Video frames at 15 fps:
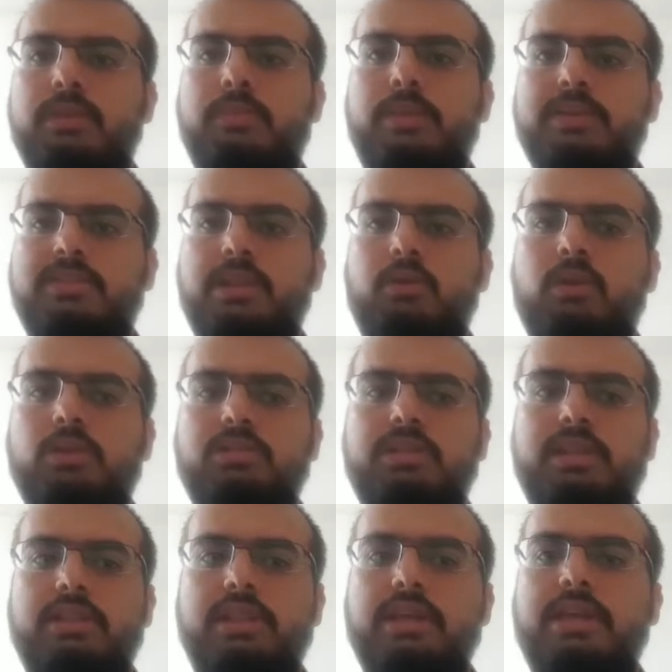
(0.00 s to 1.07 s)
the best thing was
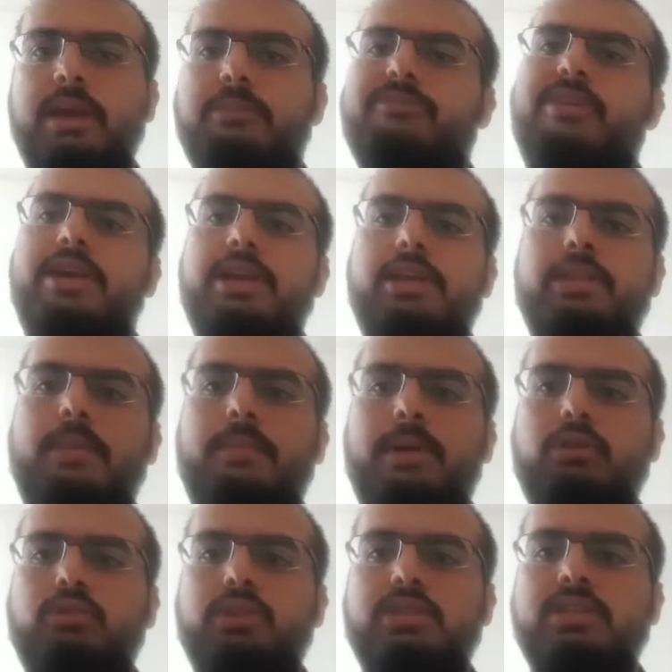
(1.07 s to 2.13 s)
that they kept finding the
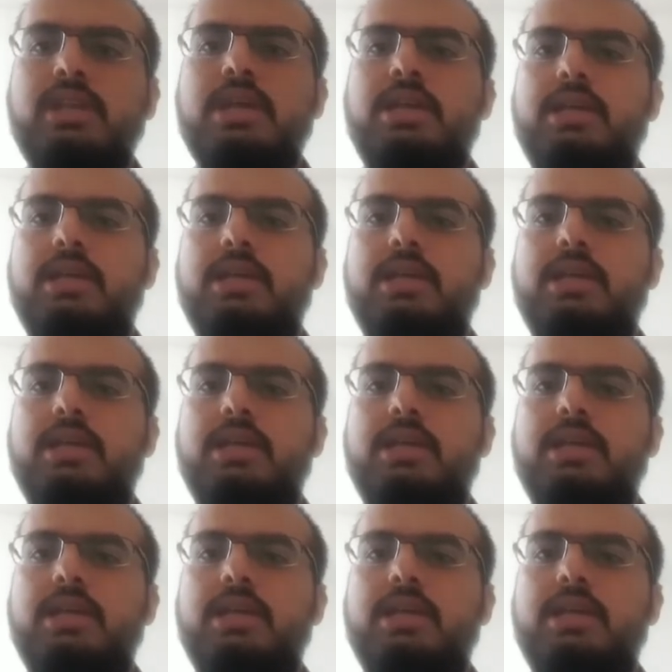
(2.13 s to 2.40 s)
boundaries.